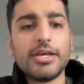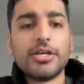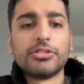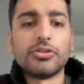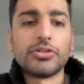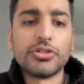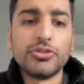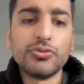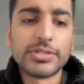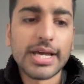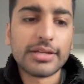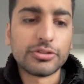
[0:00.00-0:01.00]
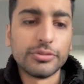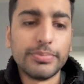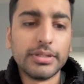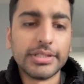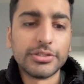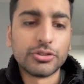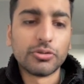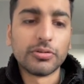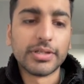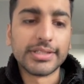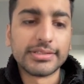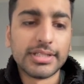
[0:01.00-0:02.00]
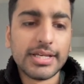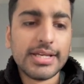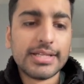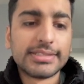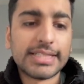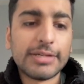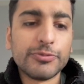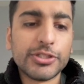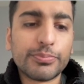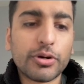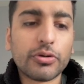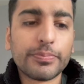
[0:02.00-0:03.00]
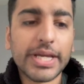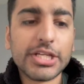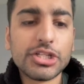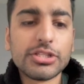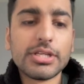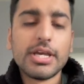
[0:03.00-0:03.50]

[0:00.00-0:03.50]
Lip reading: So you can use that to build internal links. Same with your product pages.